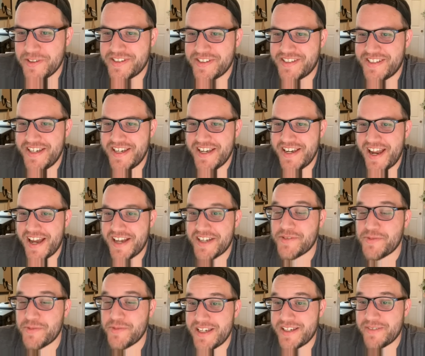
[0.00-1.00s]
We see you
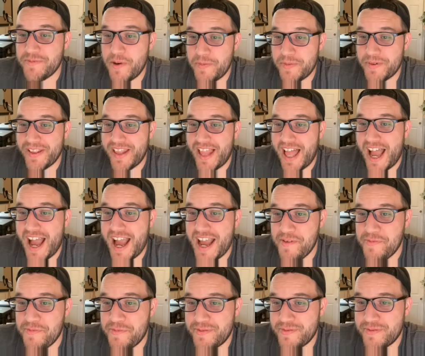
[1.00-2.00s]
next week when we're
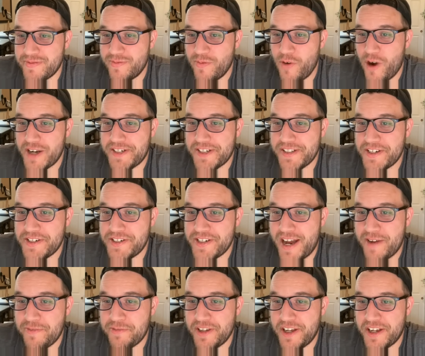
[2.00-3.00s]
live watching the
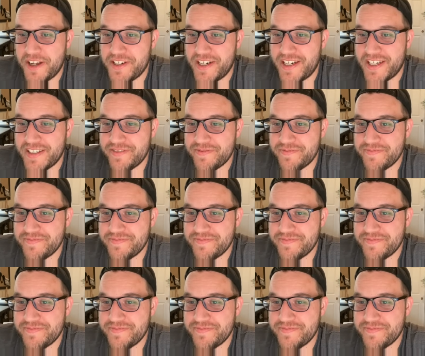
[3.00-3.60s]
draft lottery.